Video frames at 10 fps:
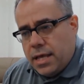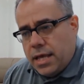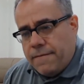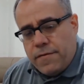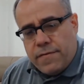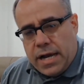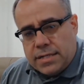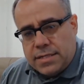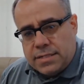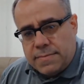If you've got a
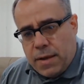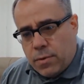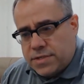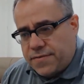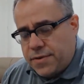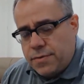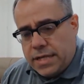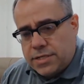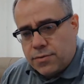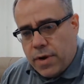system that works for you,
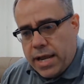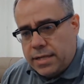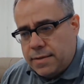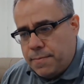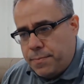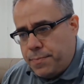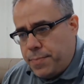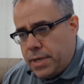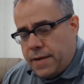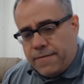that's great.
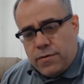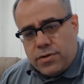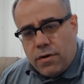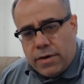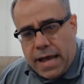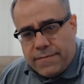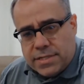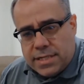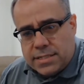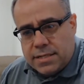But if you don't have a
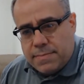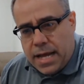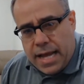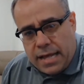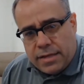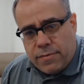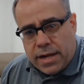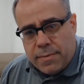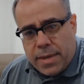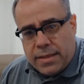system, I highly
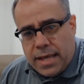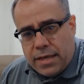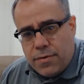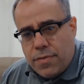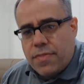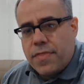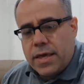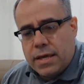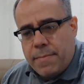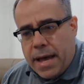recommend that you
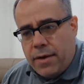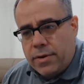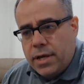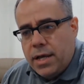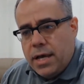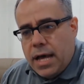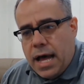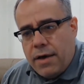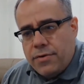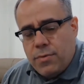think about
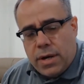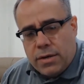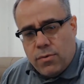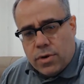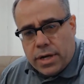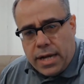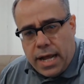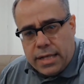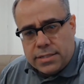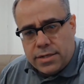how you want to
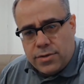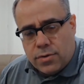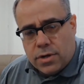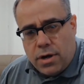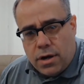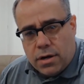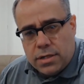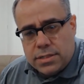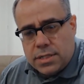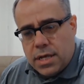organize your
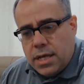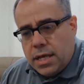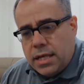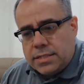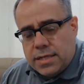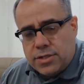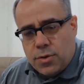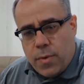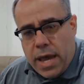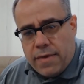cards in such a
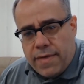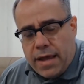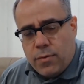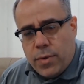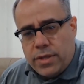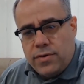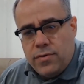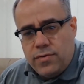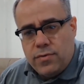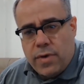way that when you
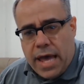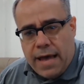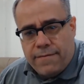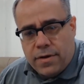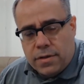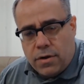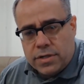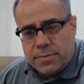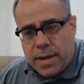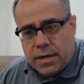do have a
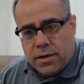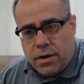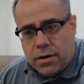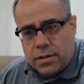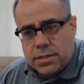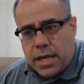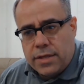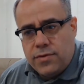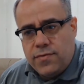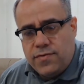large amount of cards
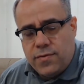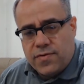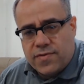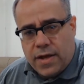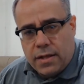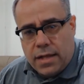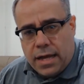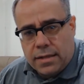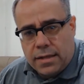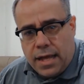and you do sell
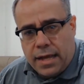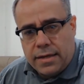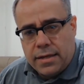online,